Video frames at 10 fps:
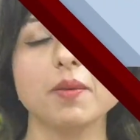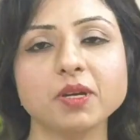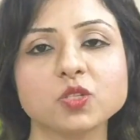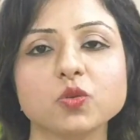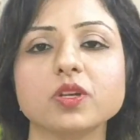
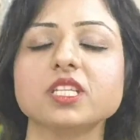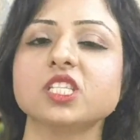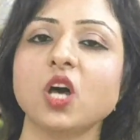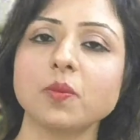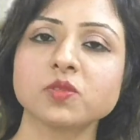Number two is
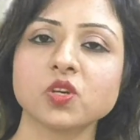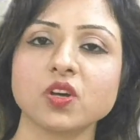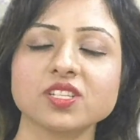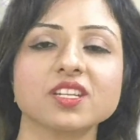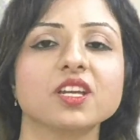
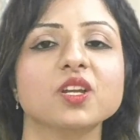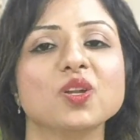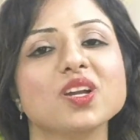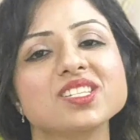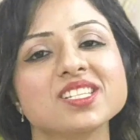hopscotch.
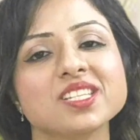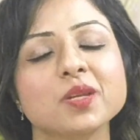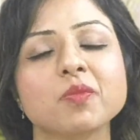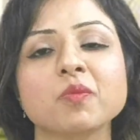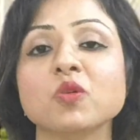Not just
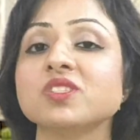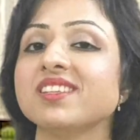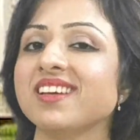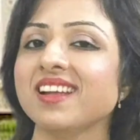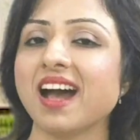it promotes
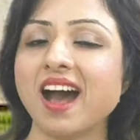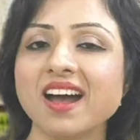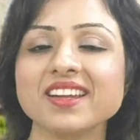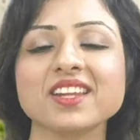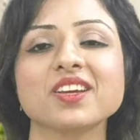their
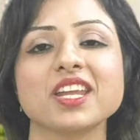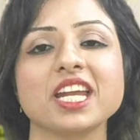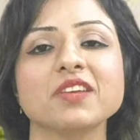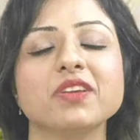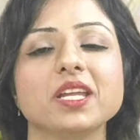art and
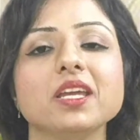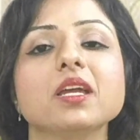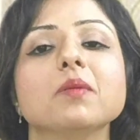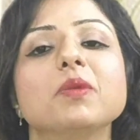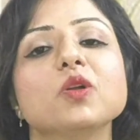creativity
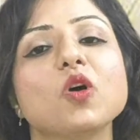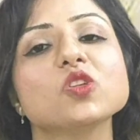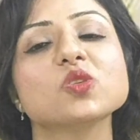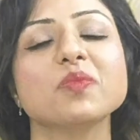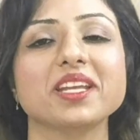but
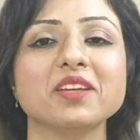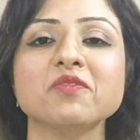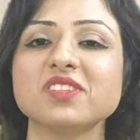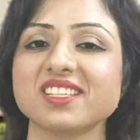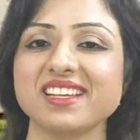also make them
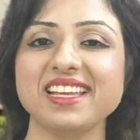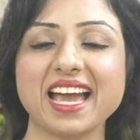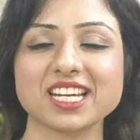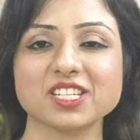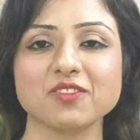physically
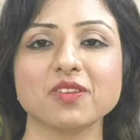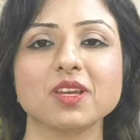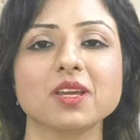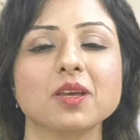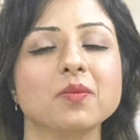active.
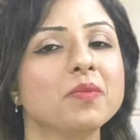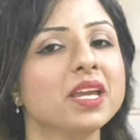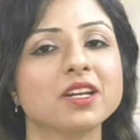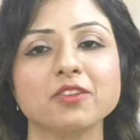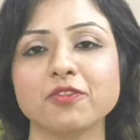
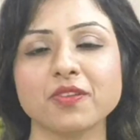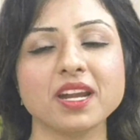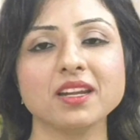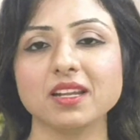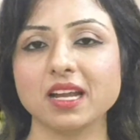Make
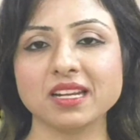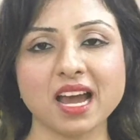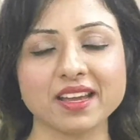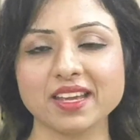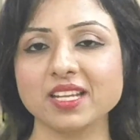different
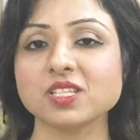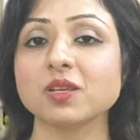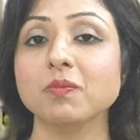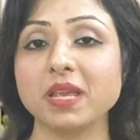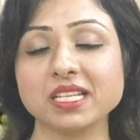
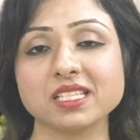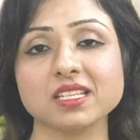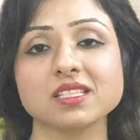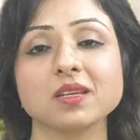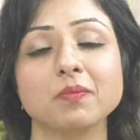targets,
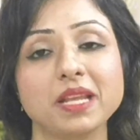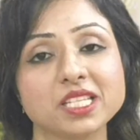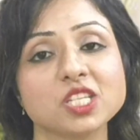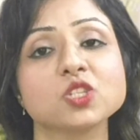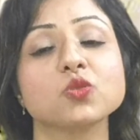bases,
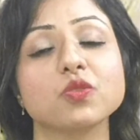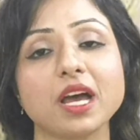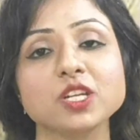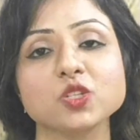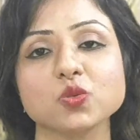places to
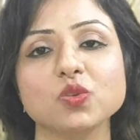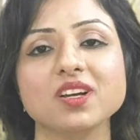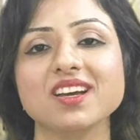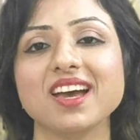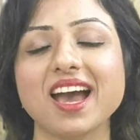run to
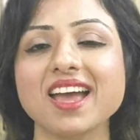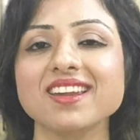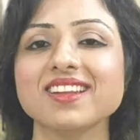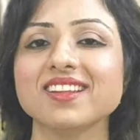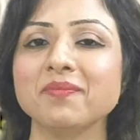
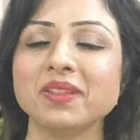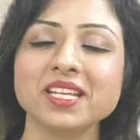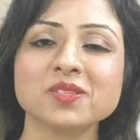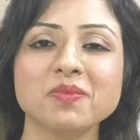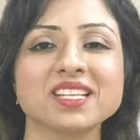and
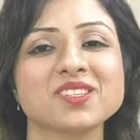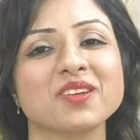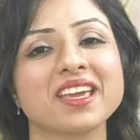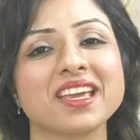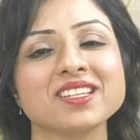this makes your
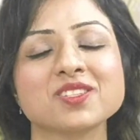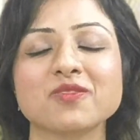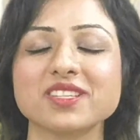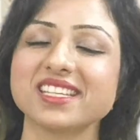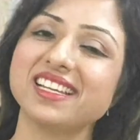kids
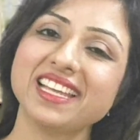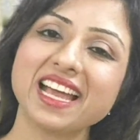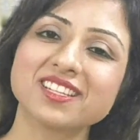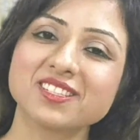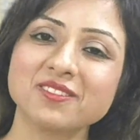physically
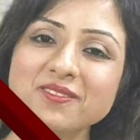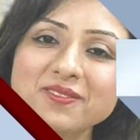active.